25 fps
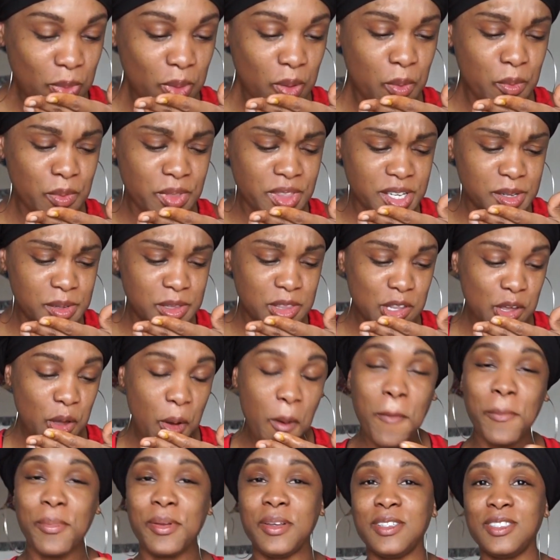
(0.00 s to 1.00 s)
with
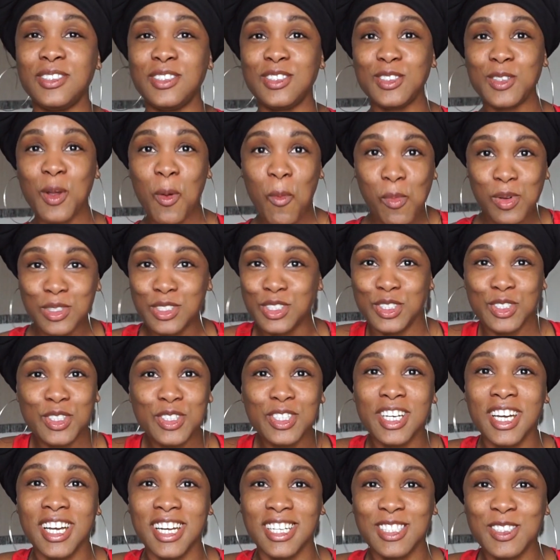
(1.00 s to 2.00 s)
Ethiopians was
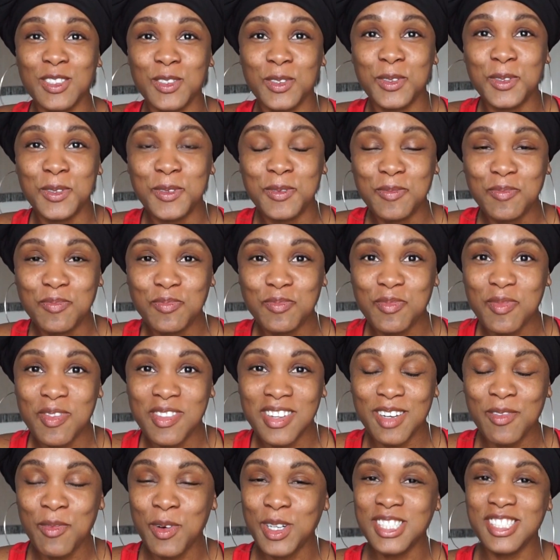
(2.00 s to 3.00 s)
junior high school.
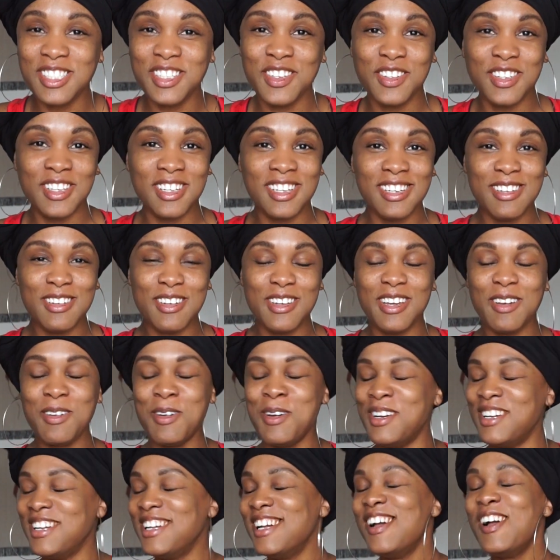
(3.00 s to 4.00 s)
It wasn't even
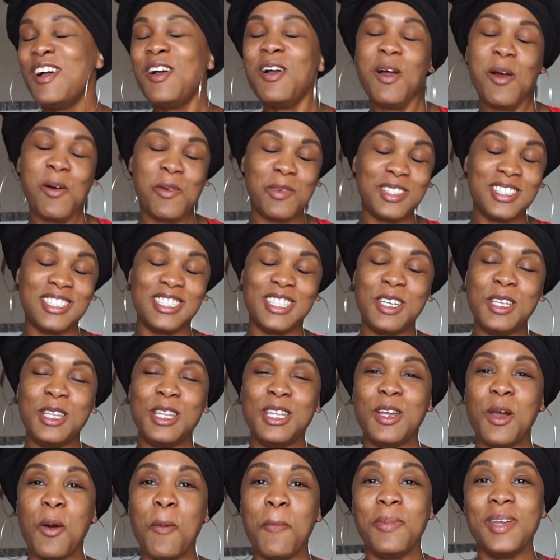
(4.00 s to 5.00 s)
it wasn't
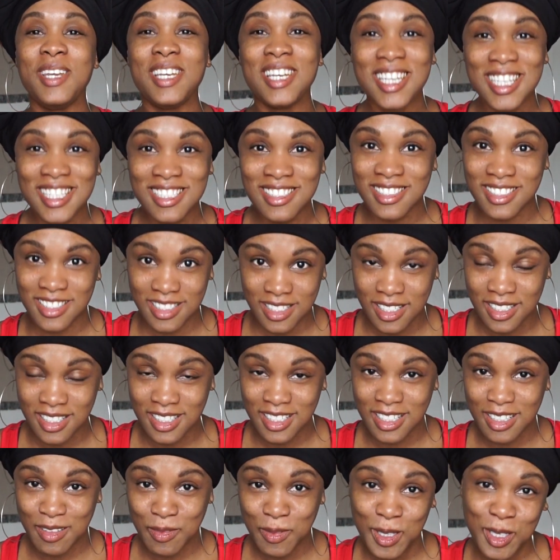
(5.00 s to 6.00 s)
Ethiopians
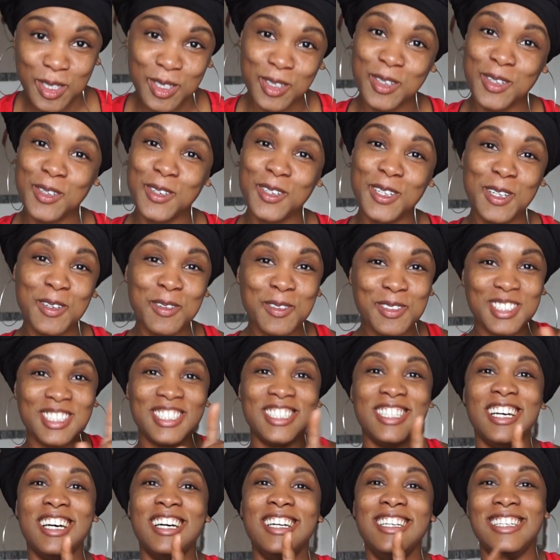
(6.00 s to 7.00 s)
plural. It was
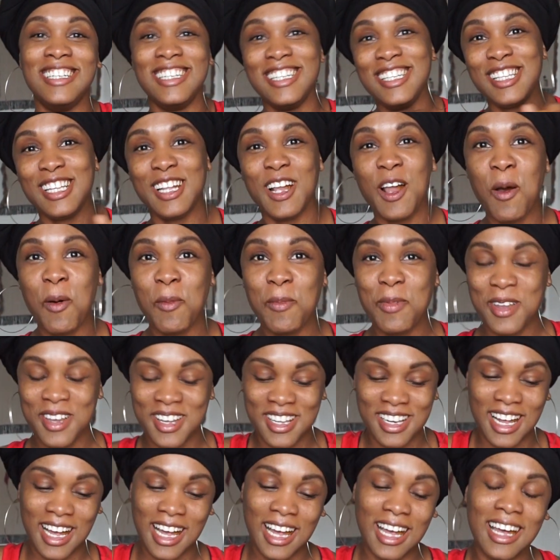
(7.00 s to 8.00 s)
an
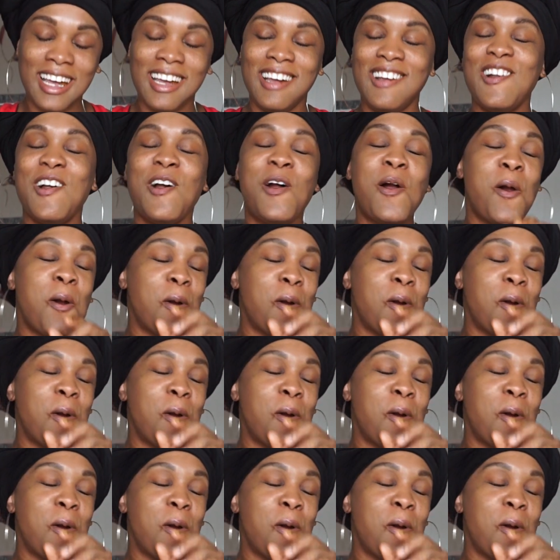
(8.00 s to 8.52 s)
Ethiopian. I had